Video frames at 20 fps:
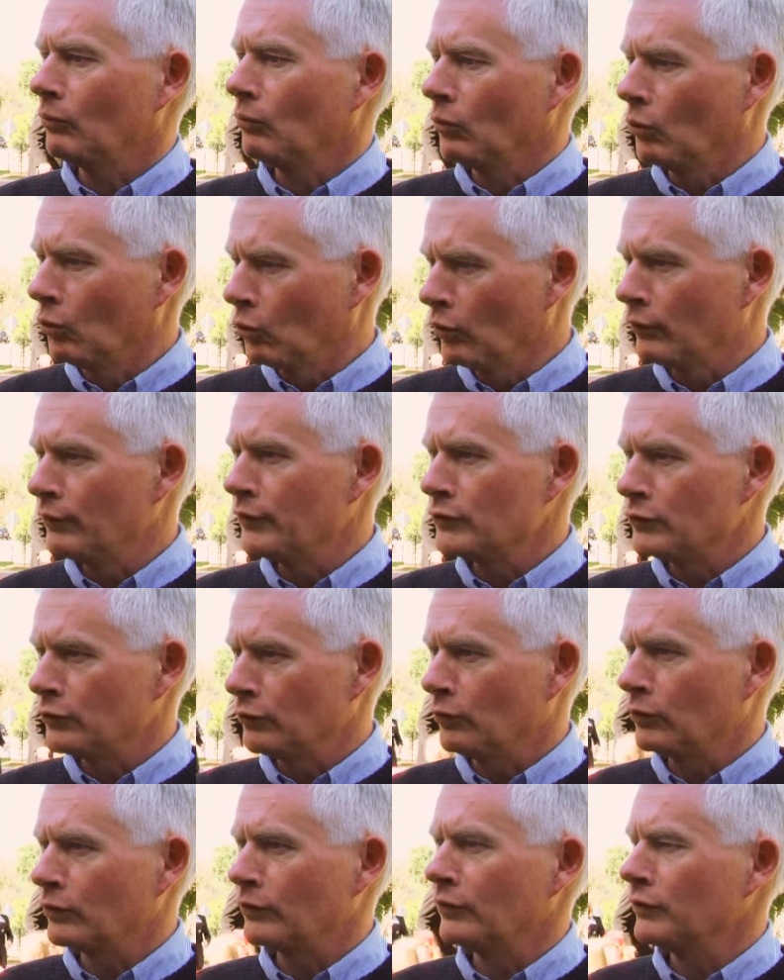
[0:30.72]
all of the
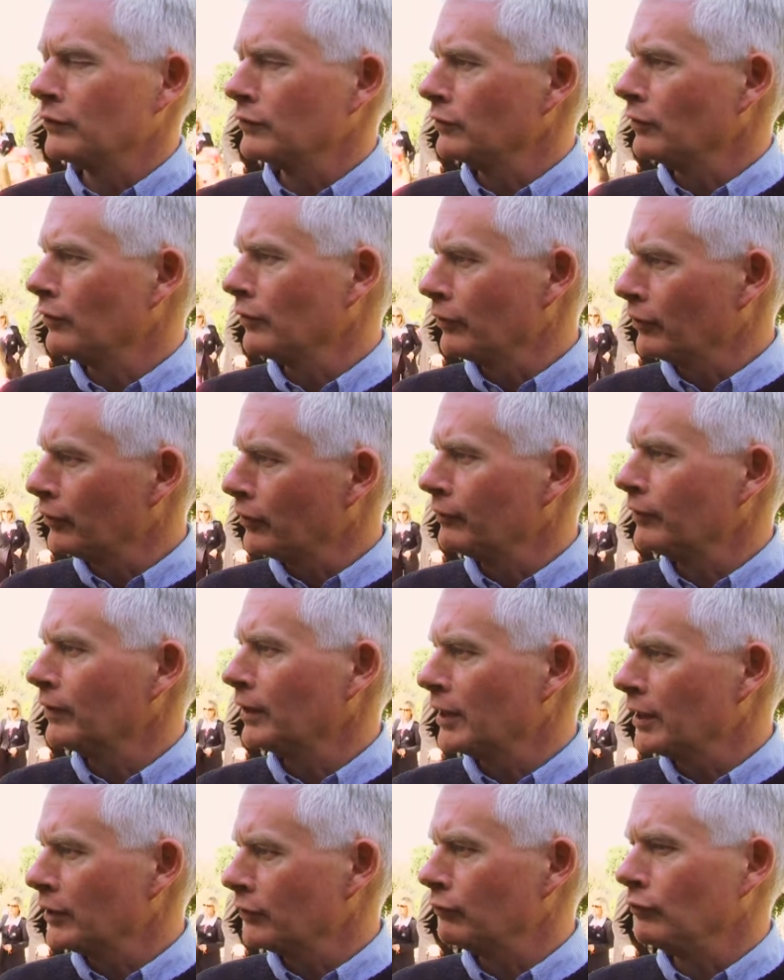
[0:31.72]
talk that has gone on over the
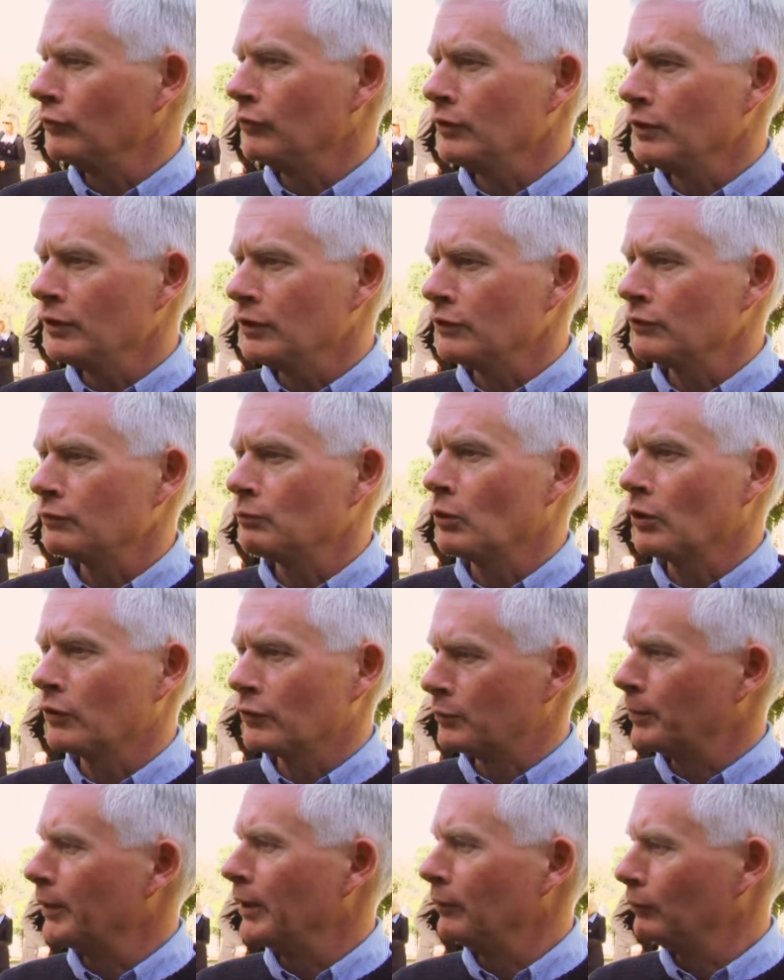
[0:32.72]
last few years, while
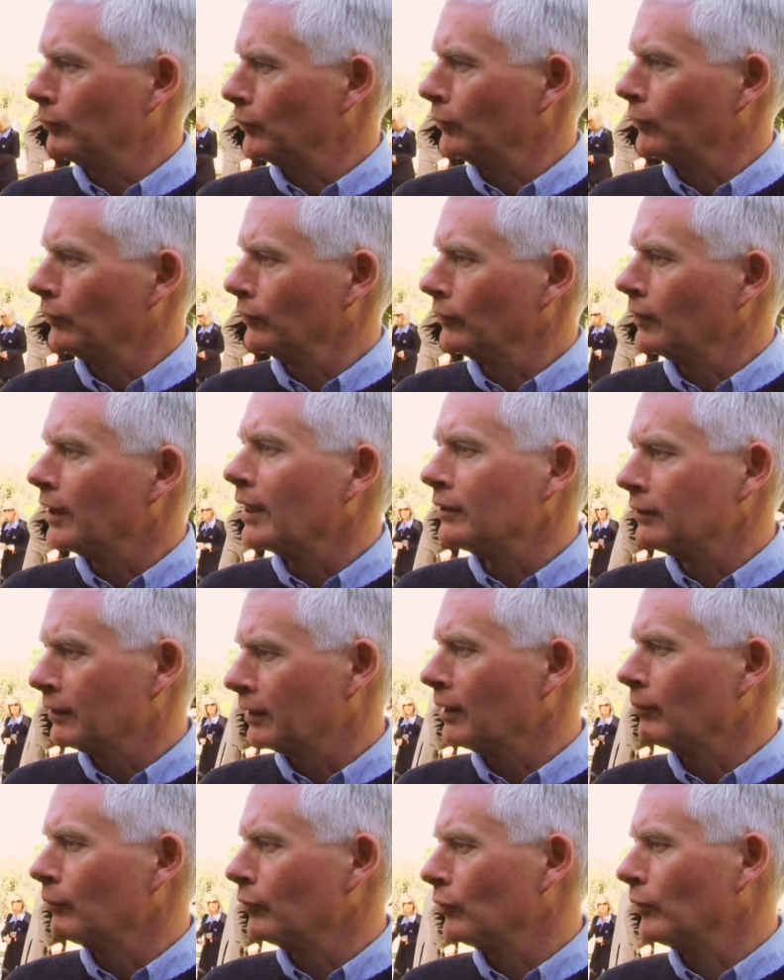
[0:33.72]
it's been important, had to
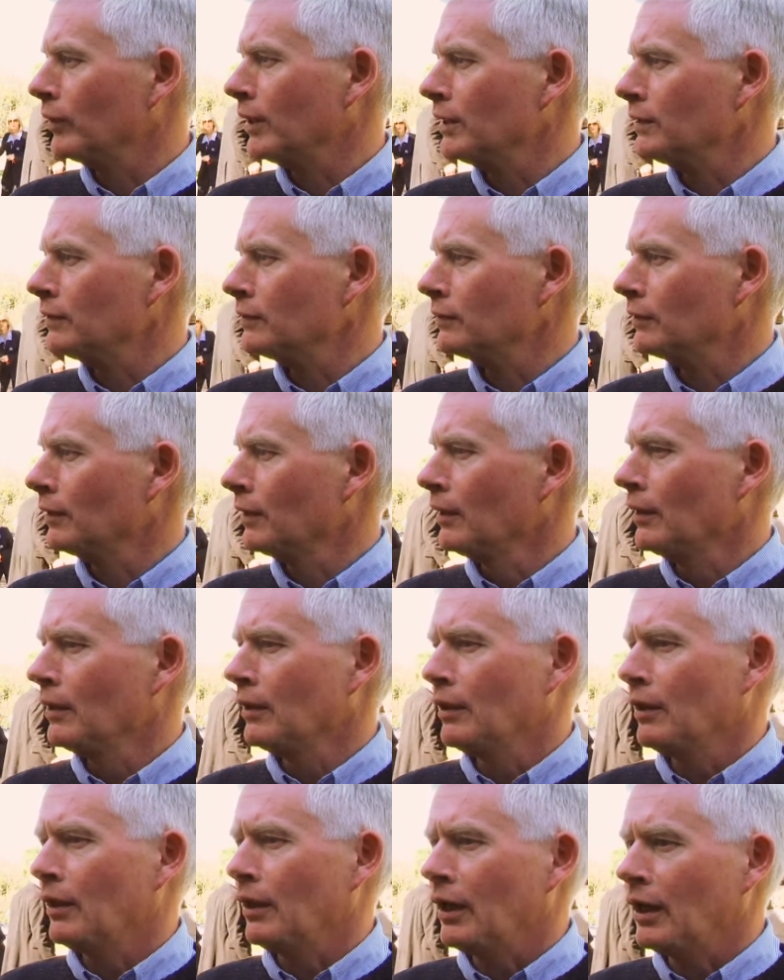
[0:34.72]
come to an end,
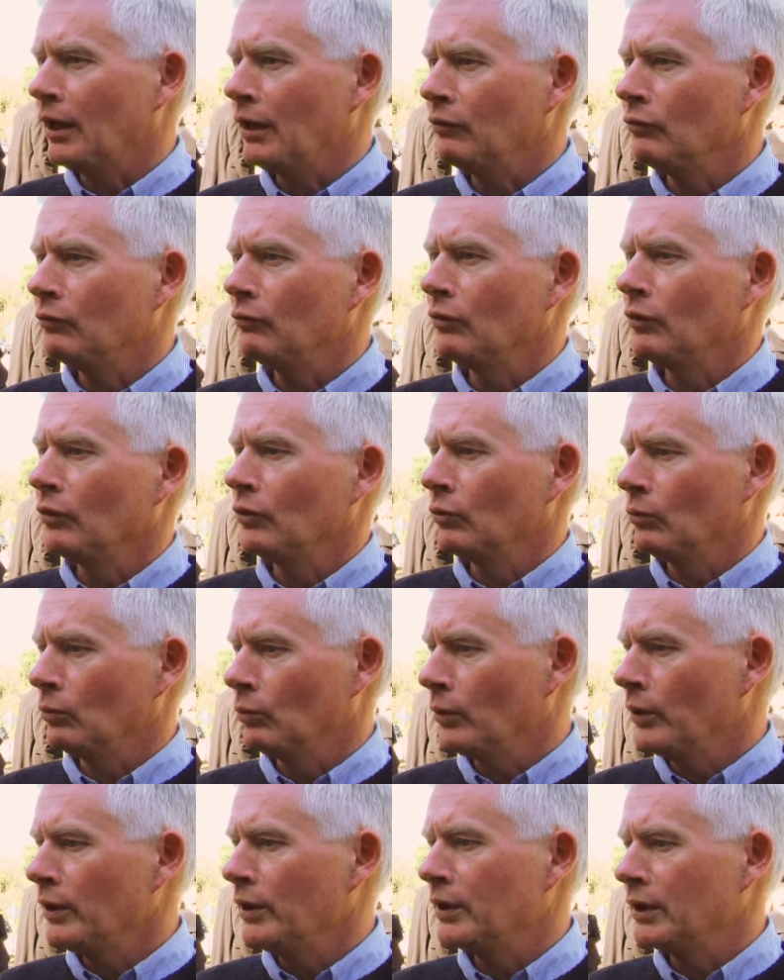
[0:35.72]
and
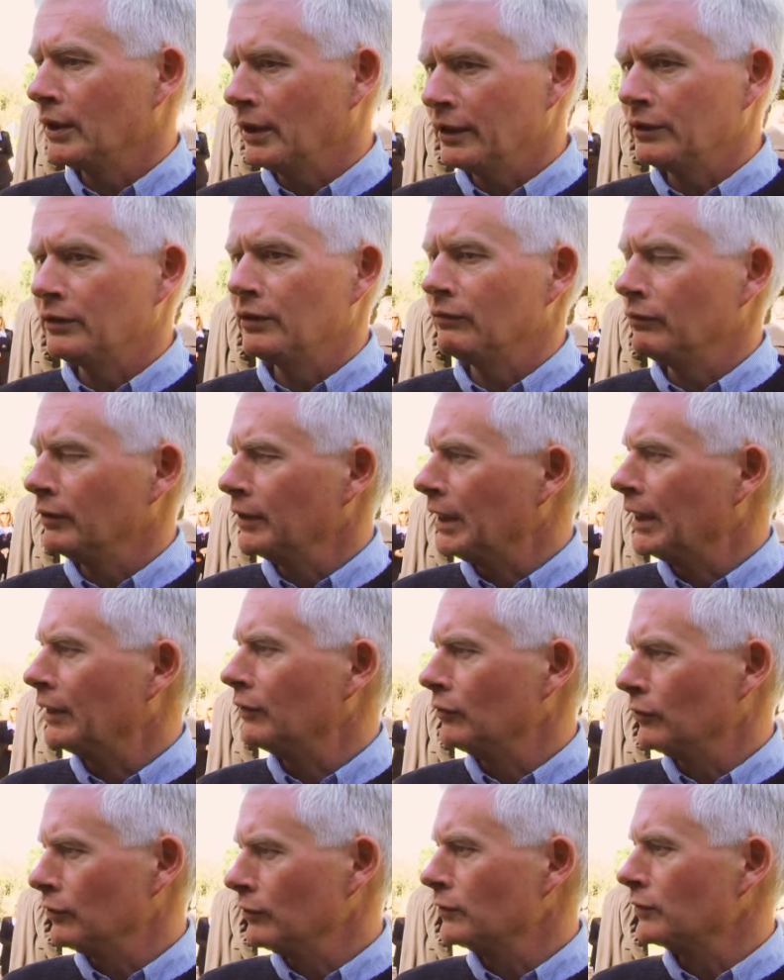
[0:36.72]
we collectively had
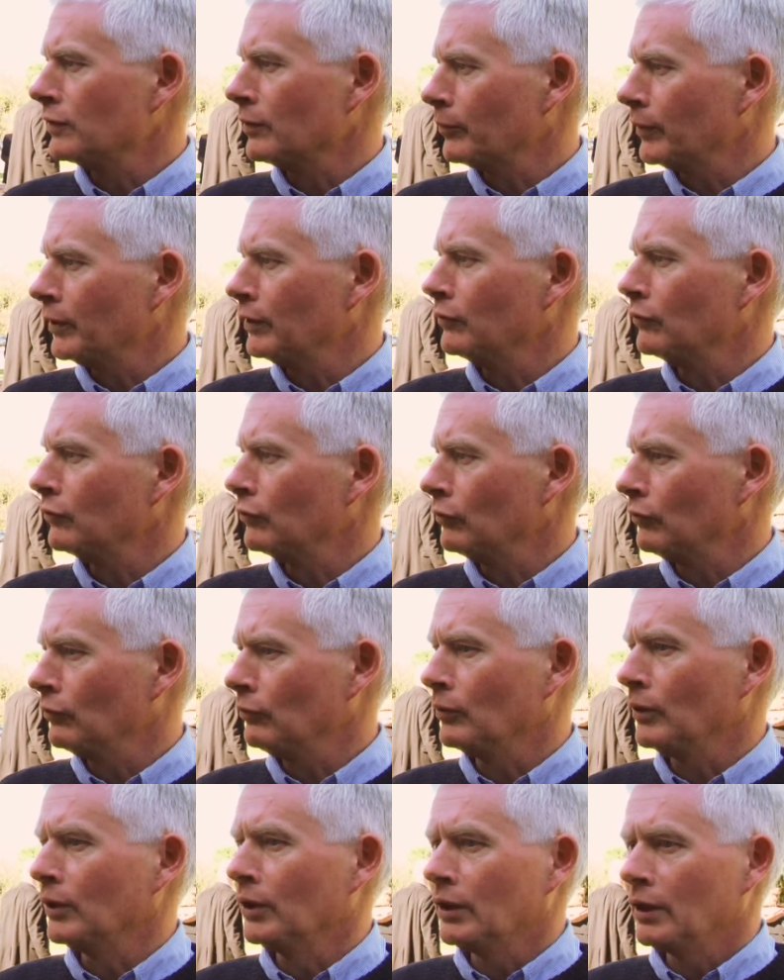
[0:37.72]
to do something
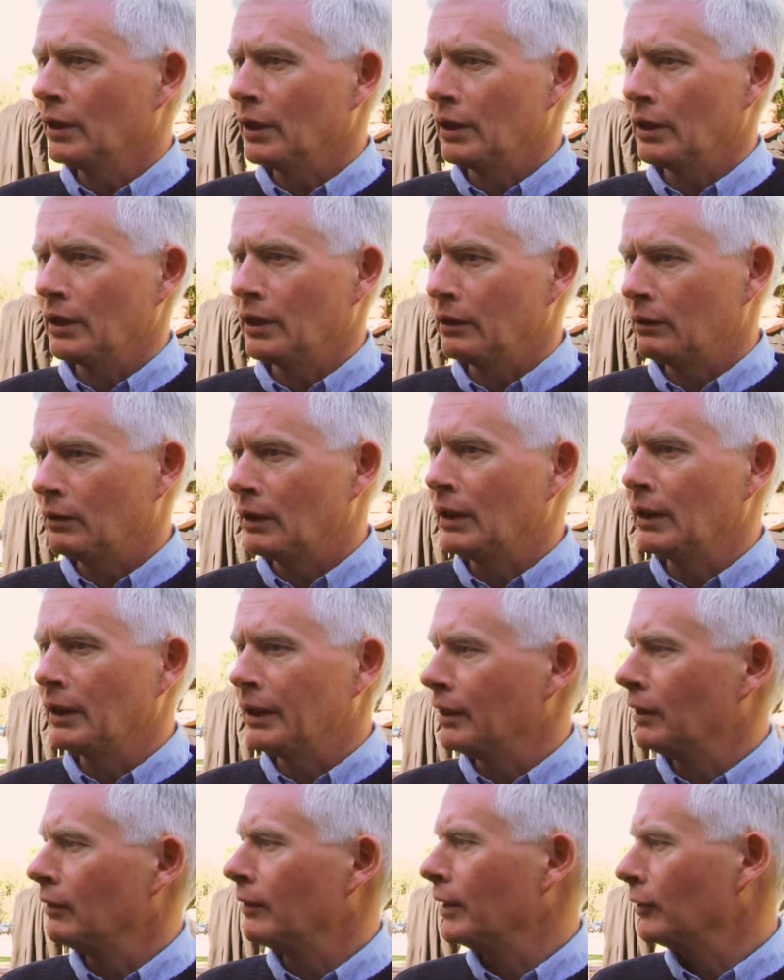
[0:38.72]
to
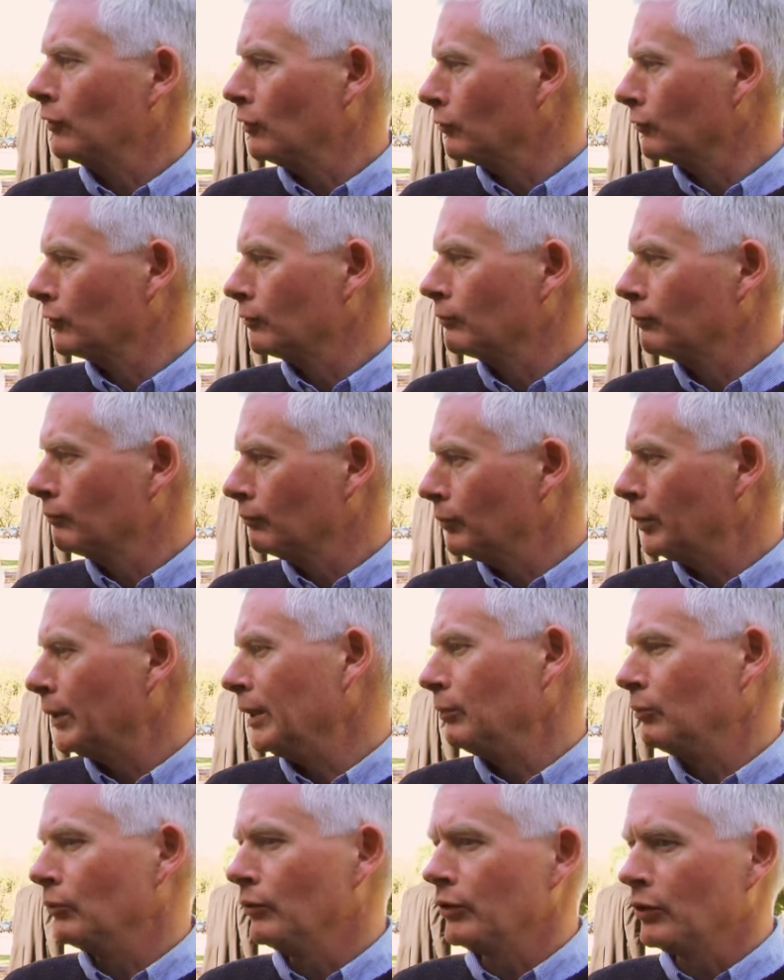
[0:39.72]
allow adult
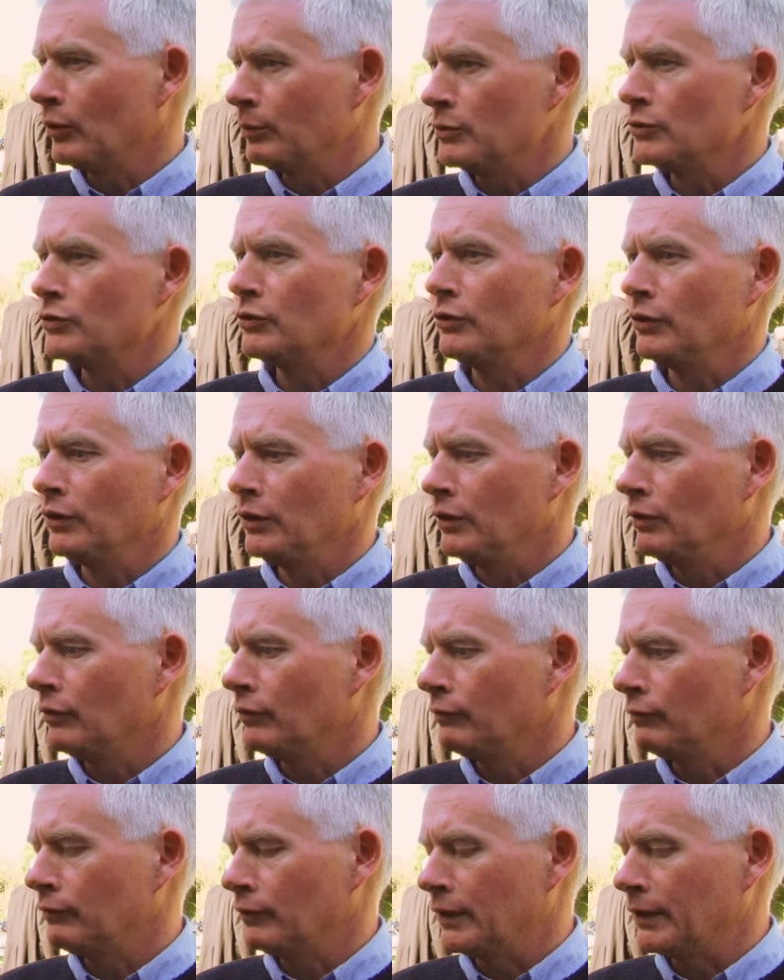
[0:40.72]
people the opportunity
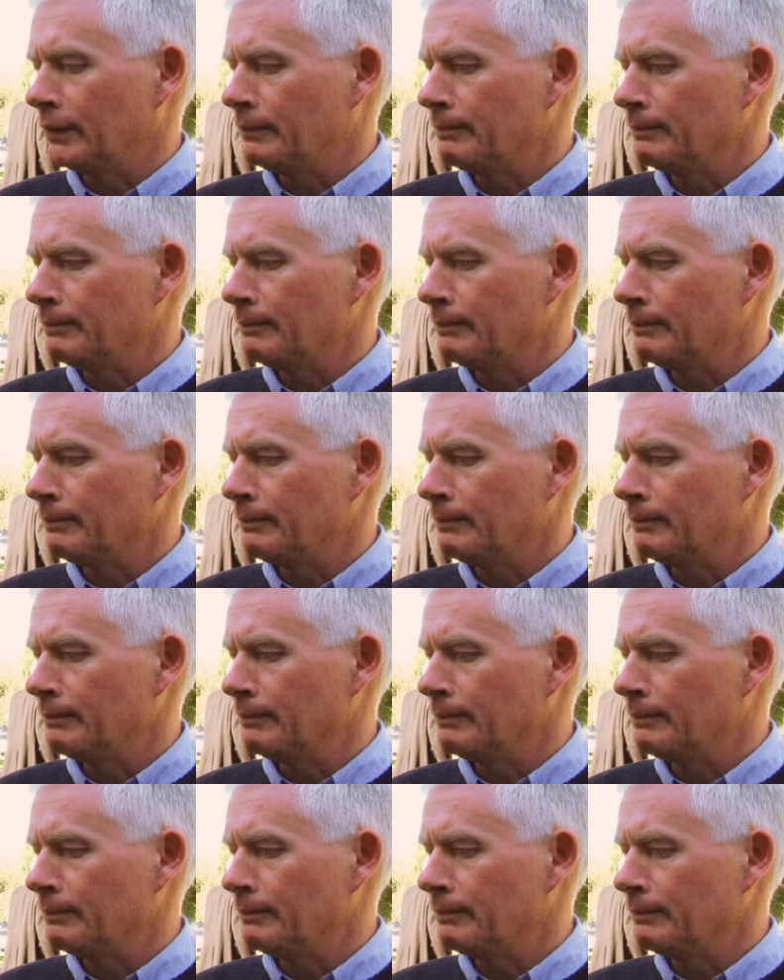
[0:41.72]
of